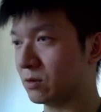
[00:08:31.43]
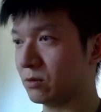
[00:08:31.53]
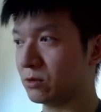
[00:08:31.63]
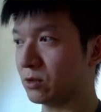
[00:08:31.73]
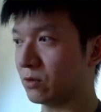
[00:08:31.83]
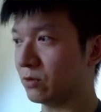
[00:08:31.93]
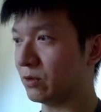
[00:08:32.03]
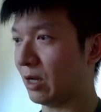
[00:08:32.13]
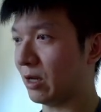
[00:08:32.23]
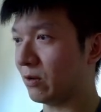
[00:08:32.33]
So
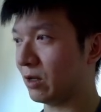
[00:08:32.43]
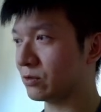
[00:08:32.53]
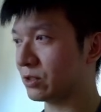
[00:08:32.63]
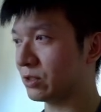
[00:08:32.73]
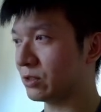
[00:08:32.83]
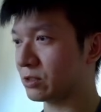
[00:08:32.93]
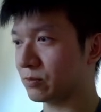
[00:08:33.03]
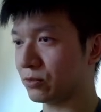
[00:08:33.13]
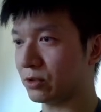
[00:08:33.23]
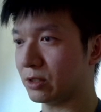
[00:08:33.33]
I also this is
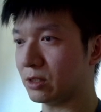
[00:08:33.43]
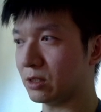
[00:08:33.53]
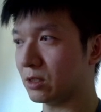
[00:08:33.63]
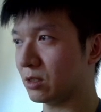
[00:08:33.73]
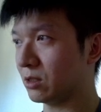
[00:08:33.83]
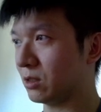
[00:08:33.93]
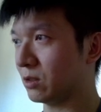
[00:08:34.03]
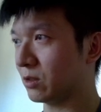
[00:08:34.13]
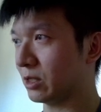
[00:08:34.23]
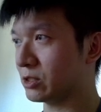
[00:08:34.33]
pretty okay.